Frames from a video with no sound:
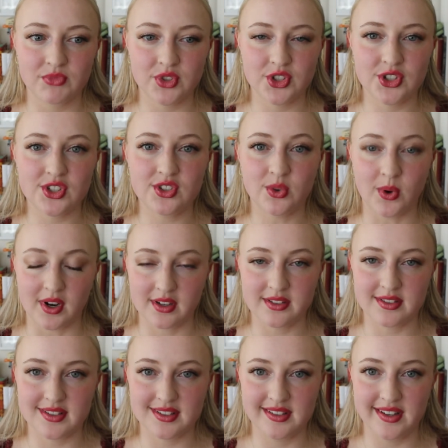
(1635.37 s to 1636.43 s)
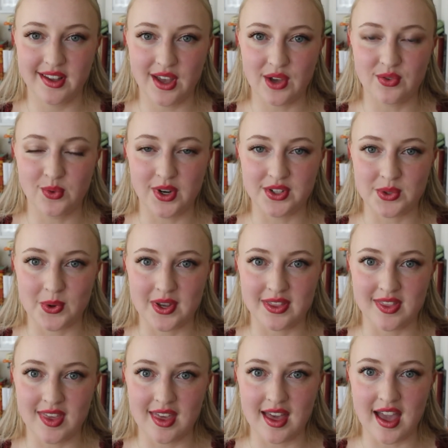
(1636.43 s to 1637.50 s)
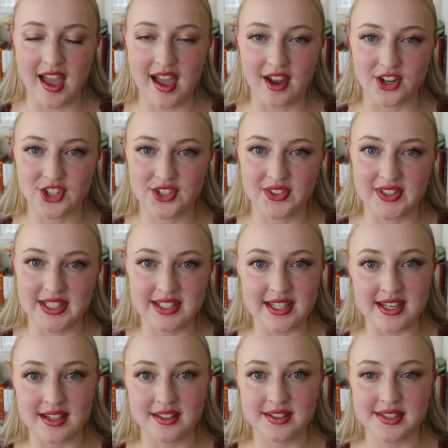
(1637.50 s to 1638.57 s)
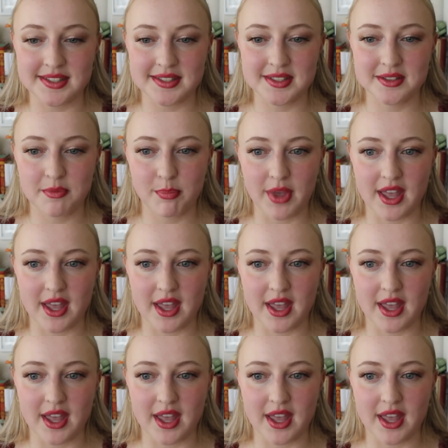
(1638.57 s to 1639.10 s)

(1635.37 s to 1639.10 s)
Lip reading: short of what Dorothea actually needs,